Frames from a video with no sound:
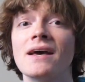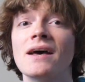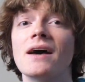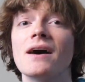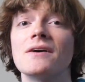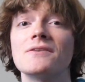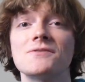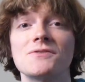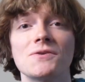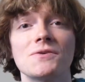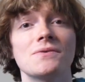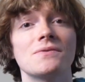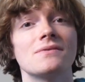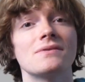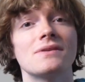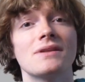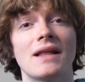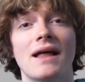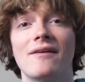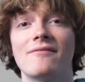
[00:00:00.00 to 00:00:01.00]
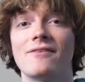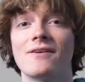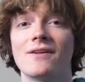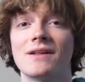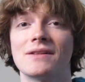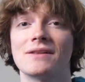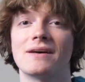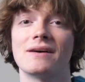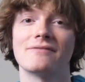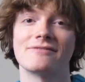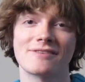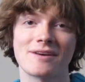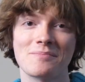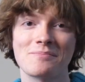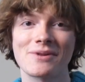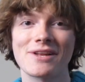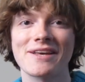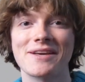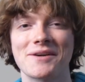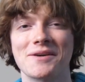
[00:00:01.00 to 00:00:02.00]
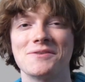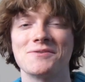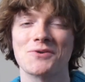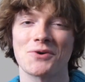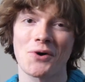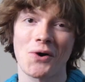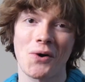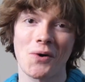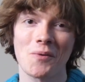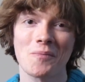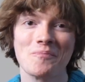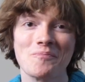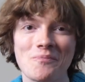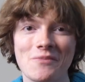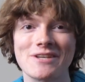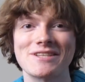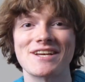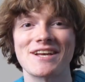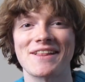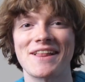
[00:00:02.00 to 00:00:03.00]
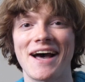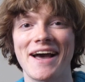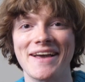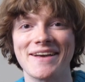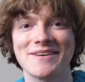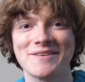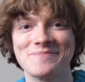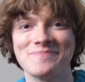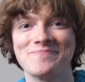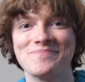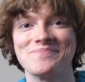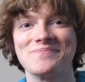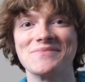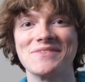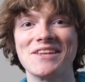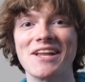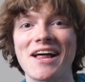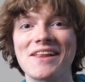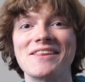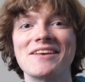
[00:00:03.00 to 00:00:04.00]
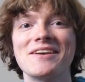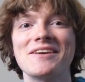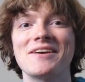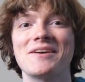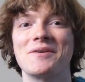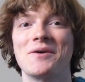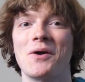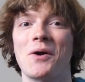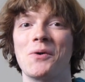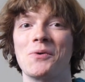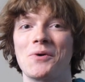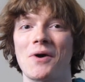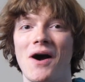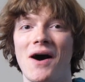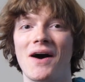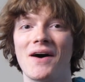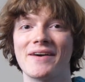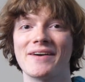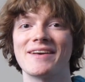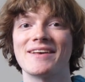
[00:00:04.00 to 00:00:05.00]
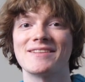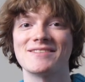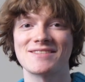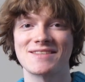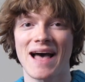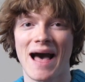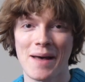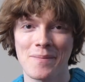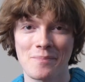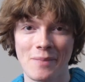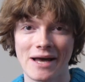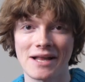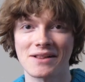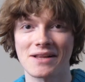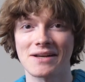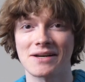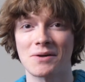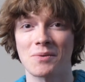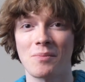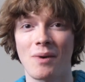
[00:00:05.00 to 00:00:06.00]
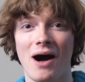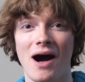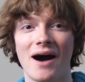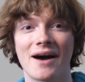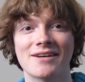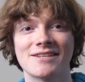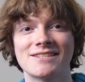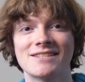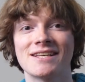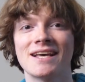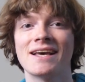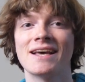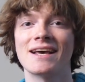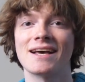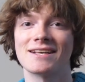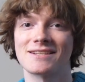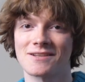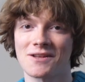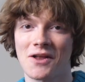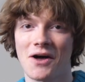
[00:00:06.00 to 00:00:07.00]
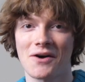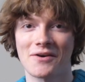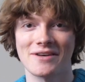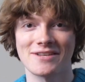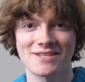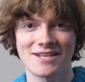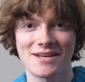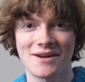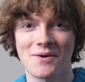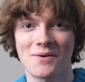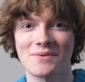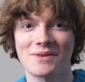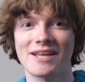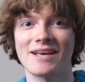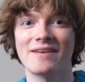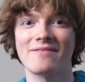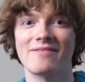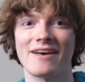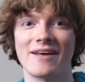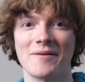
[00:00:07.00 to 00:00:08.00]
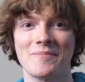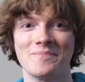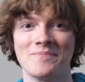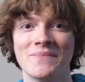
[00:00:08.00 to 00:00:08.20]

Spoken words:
a certain level of complete control, which I like. Nothing can go wrong inside my little box, as long as I don't leave it.